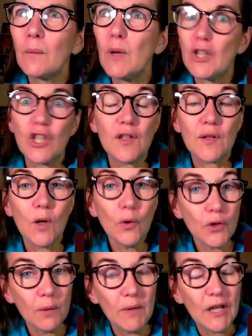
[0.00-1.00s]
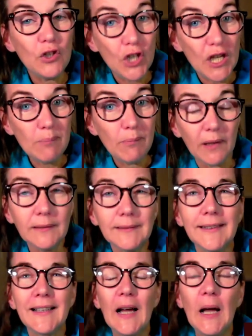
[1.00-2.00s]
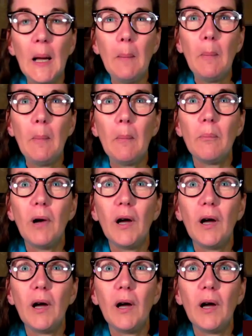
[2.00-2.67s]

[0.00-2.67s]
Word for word: which is not only cheaper, um,